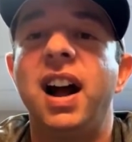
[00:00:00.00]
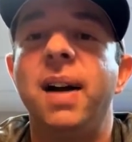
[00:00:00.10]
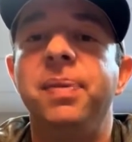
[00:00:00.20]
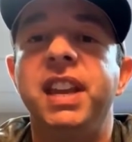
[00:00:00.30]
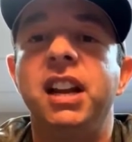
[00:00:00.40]

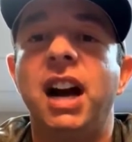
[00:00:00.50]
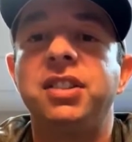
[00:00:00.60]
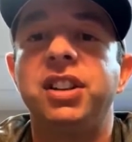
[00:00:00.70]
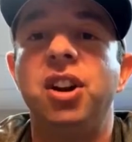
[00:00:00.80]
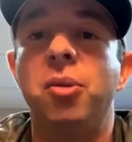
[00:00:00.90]
He got to
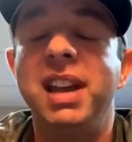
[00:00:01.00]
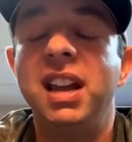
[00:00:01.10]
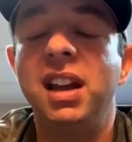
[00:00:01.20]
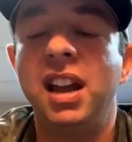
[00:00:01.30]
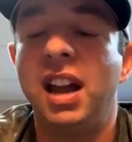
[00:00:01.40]
know me,
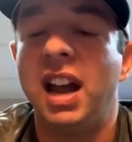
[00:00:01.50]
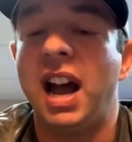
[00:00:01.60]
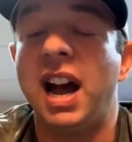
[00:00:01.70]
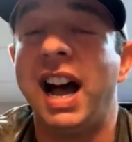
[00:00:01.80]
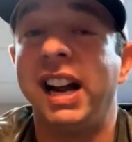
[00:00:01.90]

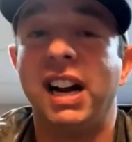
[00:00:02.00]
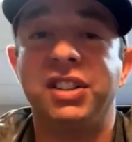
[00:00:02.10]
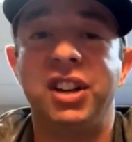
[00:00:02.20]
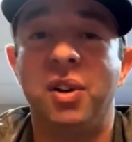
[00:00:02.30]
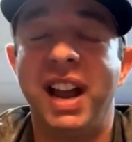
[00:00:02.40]
I got to
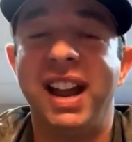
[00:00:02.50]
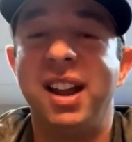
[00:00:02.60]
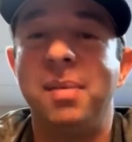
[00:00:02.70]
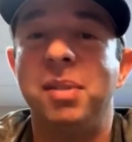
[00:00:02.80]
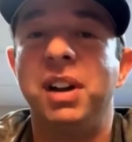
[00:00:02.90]
know him,
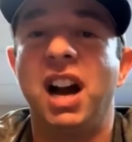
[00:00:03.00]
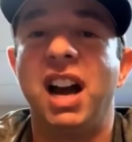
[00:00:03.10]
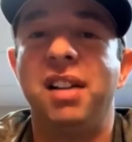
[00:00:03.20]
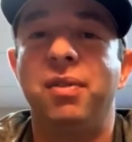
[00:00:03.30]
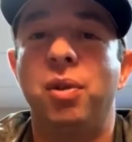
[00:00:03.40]
and we kind
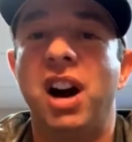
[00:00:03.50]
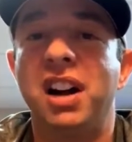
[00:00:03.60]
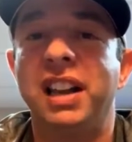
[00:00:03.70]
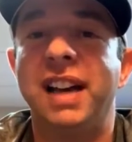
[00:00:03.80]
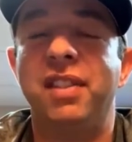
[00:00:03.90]
of were on a
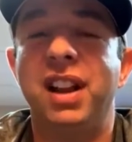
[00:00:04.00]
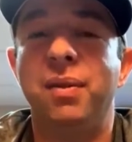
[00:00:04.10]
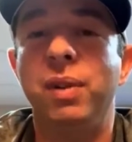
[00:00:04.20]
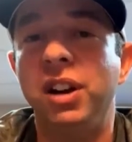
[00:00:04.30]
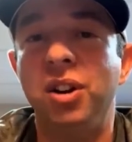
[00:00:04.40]
level of,
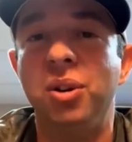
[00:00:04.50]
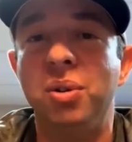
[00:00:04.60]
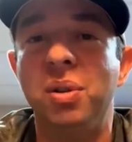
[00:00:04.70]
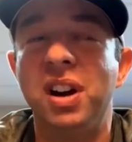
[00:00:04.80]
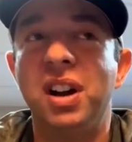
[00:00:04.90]
we knew
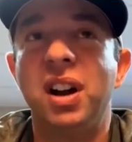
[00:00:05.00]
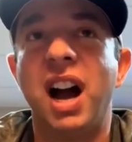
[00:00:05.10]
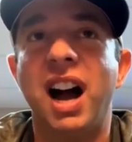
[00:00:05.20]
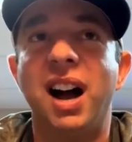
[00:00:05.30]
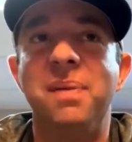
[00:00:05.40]

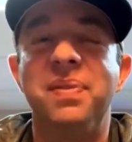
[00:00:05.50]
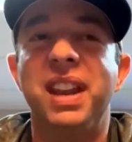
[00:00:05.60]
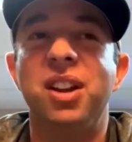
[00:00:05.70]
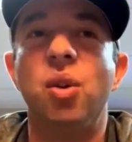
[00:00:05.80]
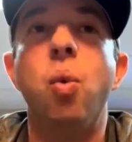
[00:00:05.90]

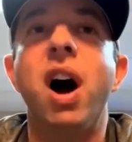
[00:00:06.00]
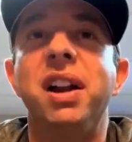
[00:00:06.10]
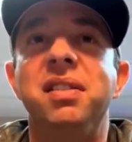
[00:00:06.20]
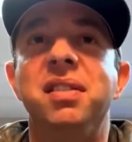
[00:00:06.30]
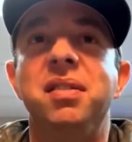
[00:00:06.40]
what
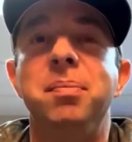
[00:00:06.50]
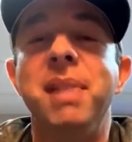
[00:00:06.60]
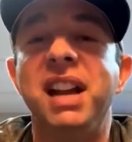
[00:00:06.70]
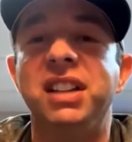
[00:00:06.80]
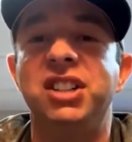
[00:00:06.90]

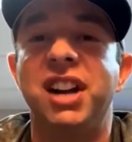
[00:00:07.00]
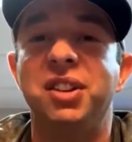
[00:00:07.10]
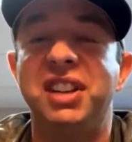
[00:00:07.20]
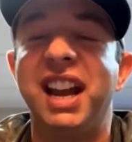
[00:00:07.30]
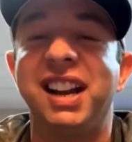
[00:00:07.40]
makes each other
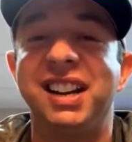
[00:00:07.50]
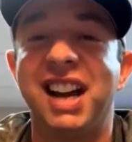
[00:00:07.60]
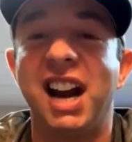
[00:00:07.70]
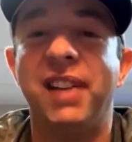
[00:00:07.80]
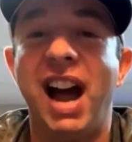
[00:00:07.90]
tick and kind
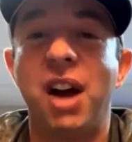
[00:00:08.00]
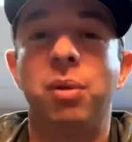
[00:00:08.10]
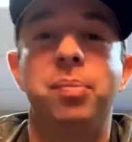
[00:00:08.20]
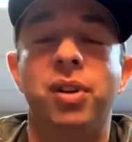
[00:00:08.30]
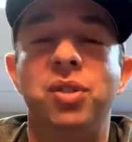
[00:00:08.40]
of how to
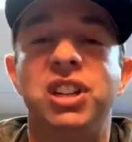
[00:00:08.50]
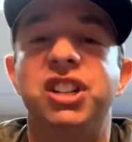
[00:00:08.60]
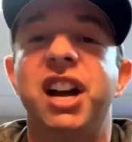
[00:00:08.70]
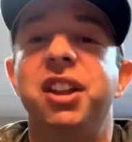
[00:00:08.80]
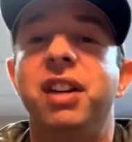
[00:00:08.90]
approach each
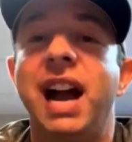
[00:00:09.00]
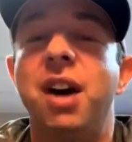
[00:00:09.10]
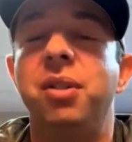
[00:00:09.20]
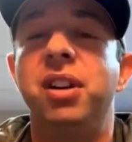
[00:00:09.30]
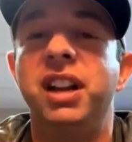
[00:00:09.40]
other and how to
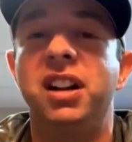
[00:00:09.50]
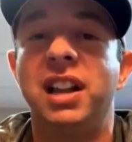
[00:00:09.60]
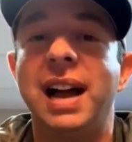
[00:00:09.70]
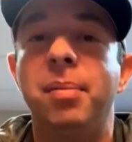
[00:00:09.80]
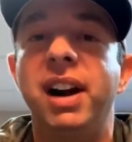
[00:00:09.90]
really
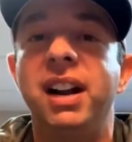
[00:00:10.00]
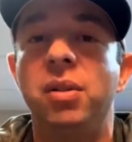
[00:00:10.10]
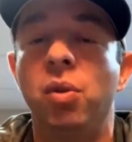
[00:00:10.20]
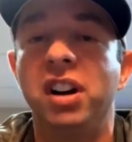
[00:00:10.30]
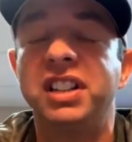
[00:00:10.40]
collaborate and
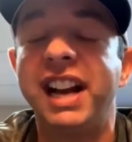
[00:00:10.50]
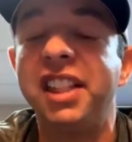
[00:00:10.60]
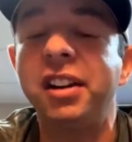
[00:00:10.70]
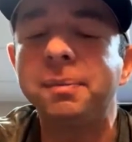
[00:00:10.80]
work together.